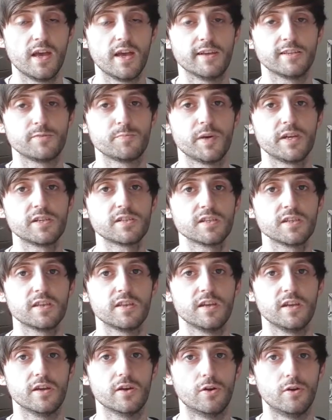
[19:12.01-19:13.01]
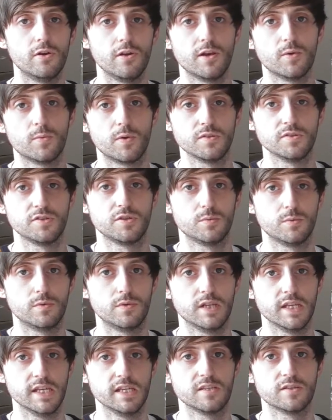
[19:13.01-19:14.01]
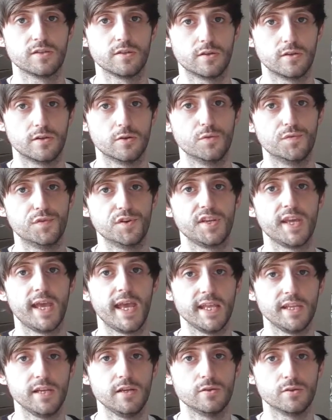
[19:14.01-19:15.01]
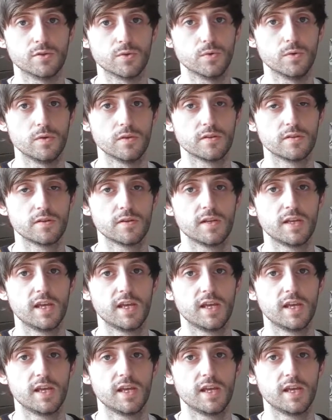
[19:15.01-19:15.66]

especially the earlier ones that were released that are over 10 years old.